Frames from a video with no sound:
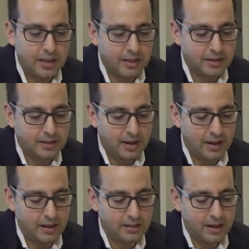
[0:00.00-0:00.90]
This
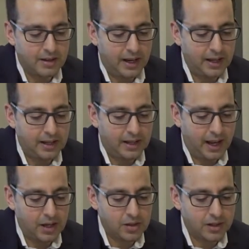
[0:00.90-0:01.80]
is a date
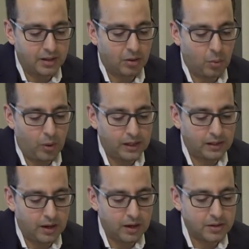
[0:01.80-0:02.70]
indication that's quite
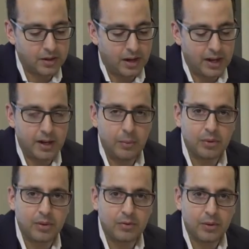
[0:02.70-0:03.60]
large, and it
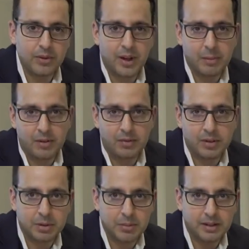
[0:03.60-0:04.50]
was the first time ever
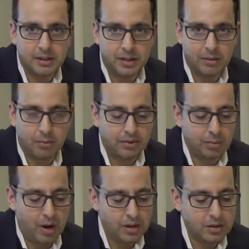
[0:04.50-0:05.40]
implemented in a
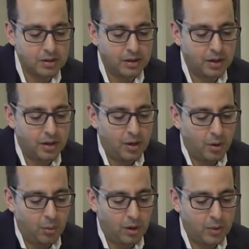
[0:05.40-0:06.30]
wristwatch
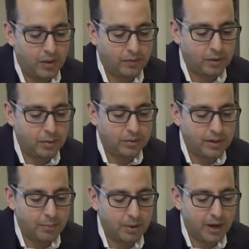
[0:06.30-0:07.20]
where you have two
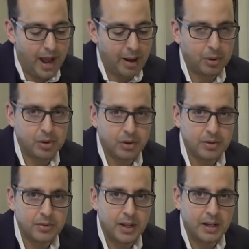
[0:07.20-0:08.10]
separate
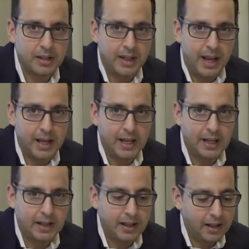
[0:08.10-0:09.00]
apertures indicating